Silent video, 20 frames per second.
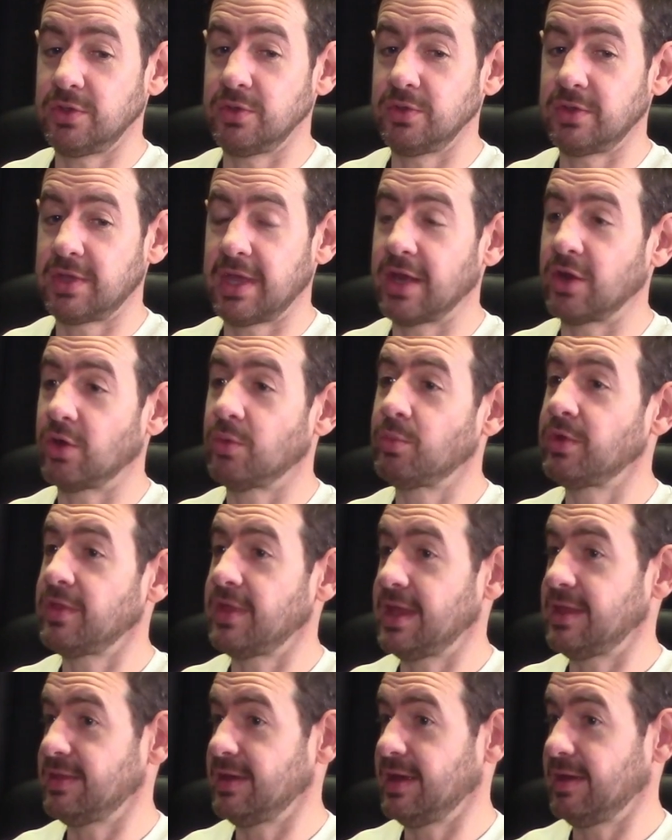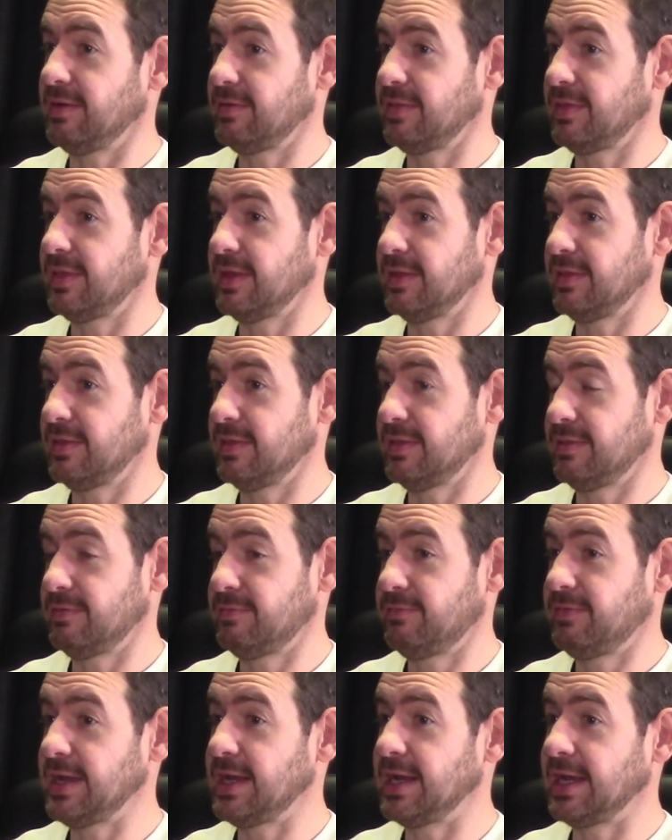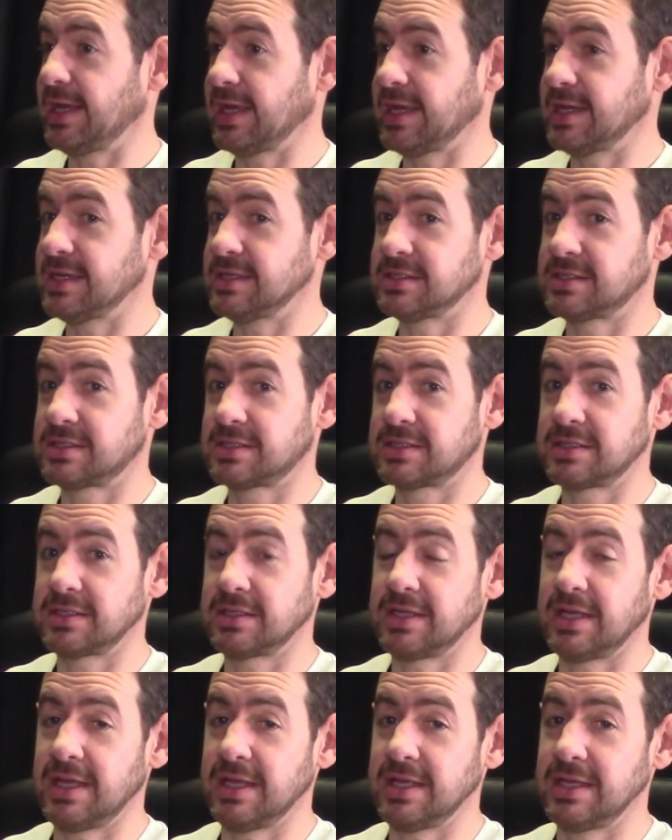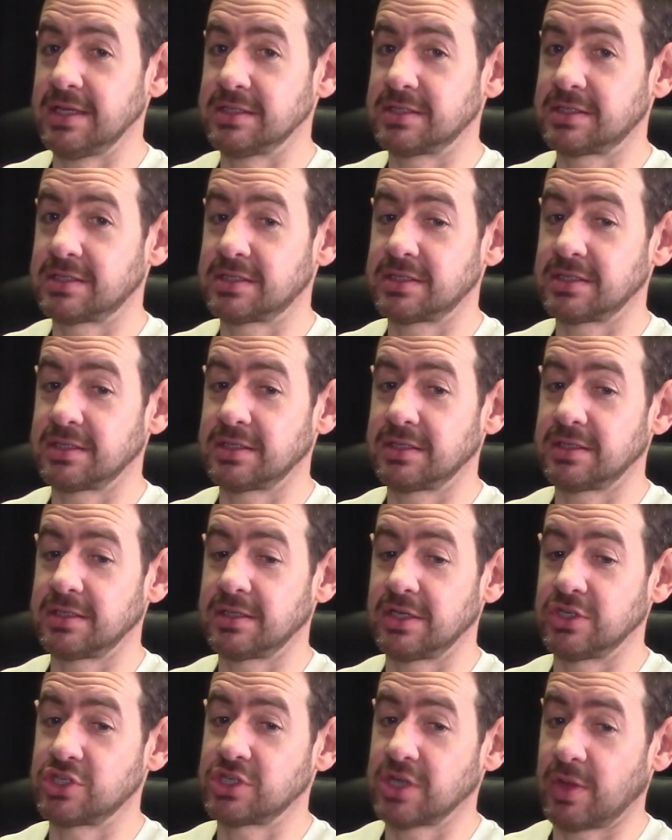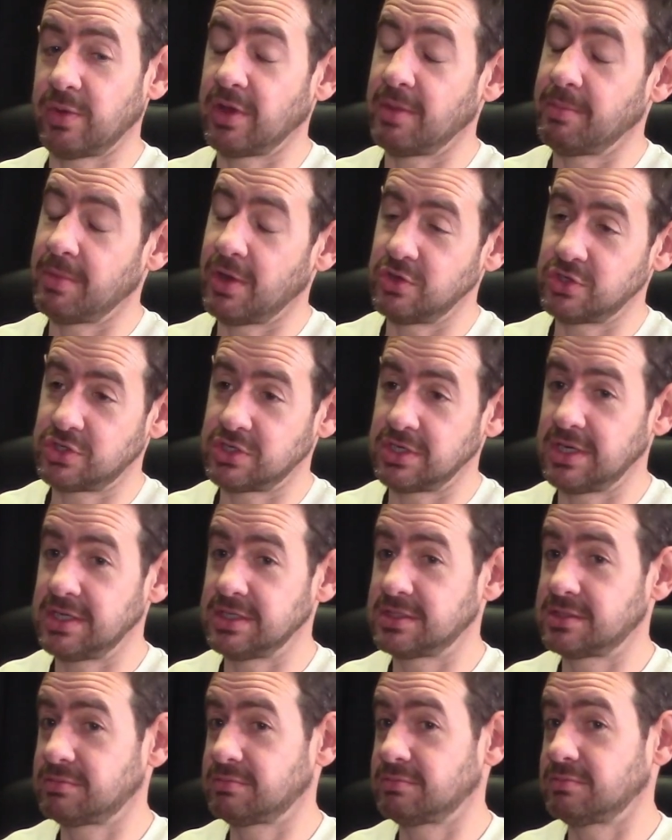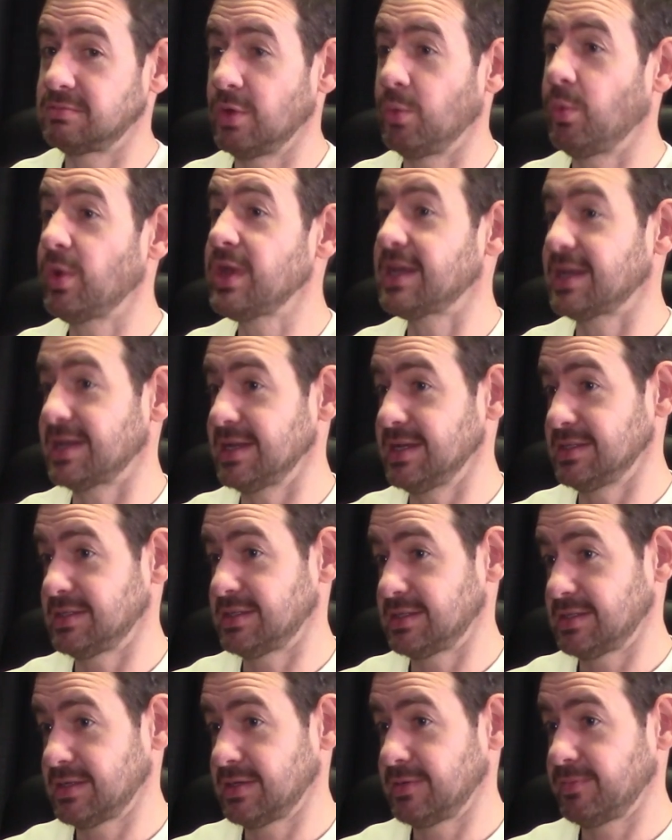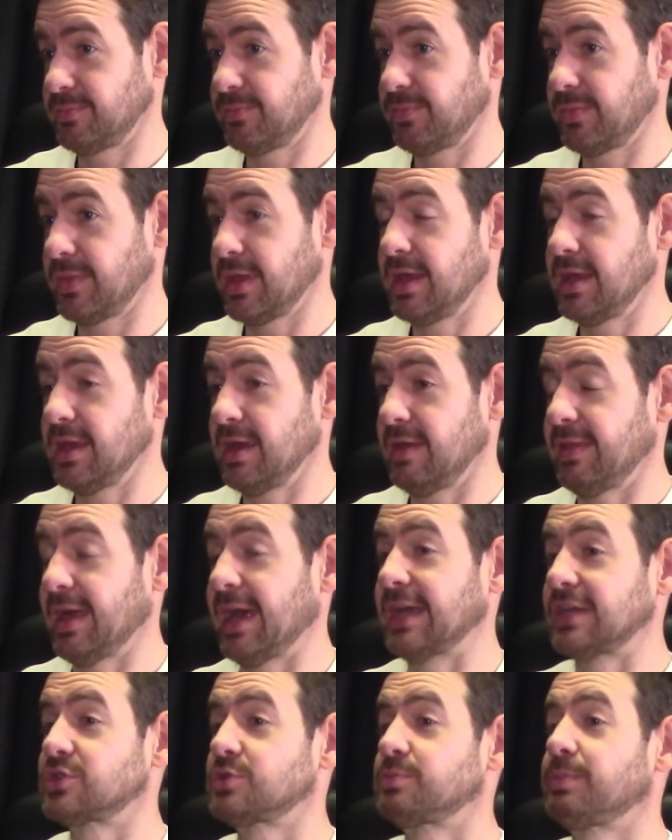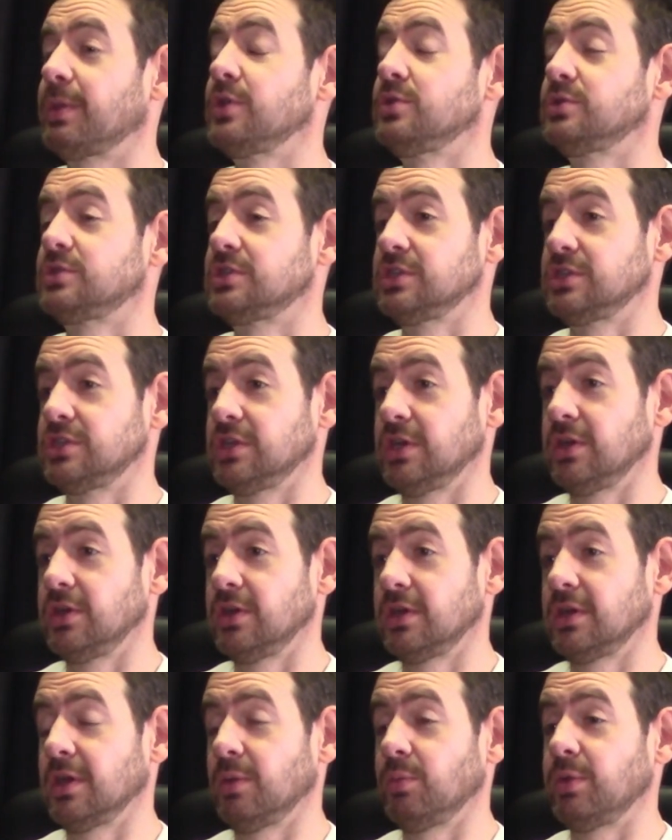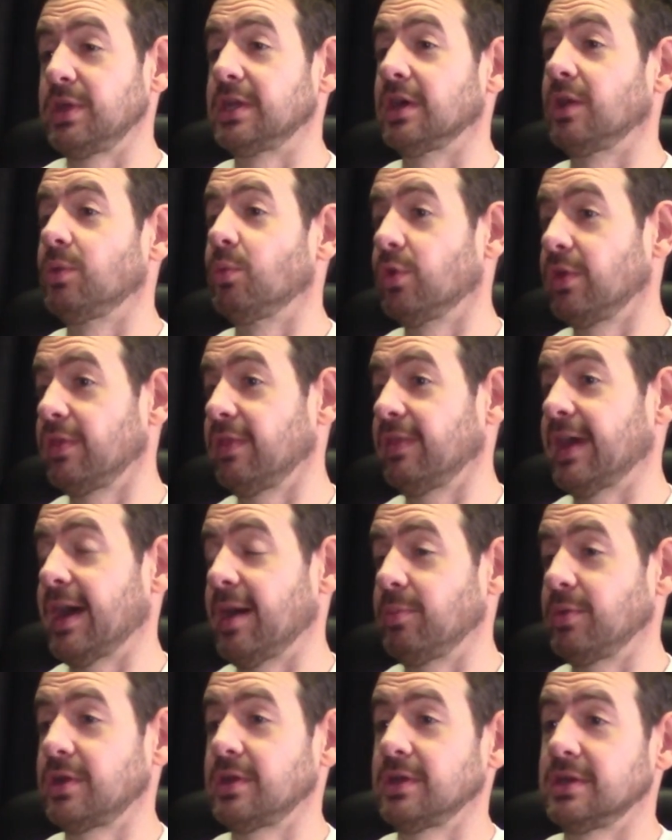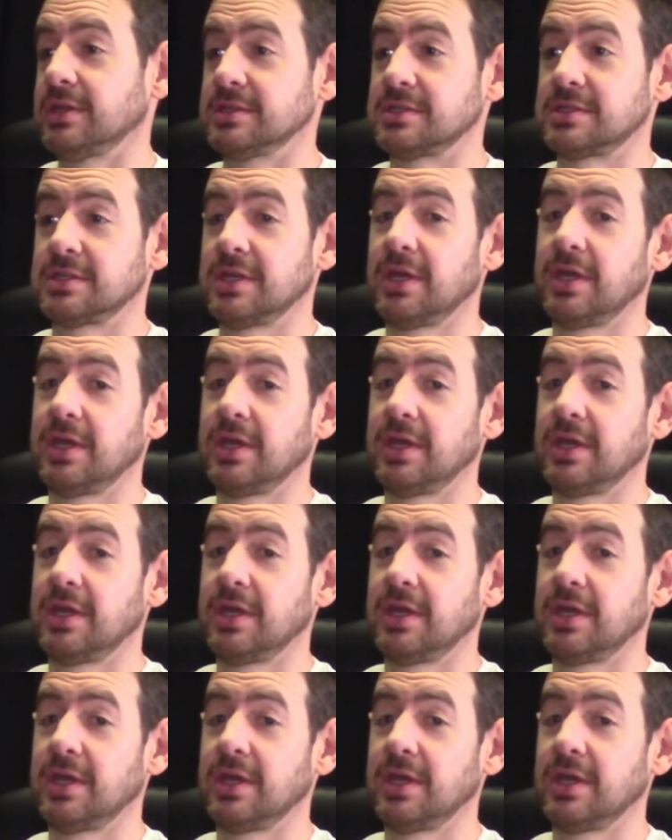get on with it, that feeling is and showing emotion is a weakness, and that exposes you. And we don't want that, because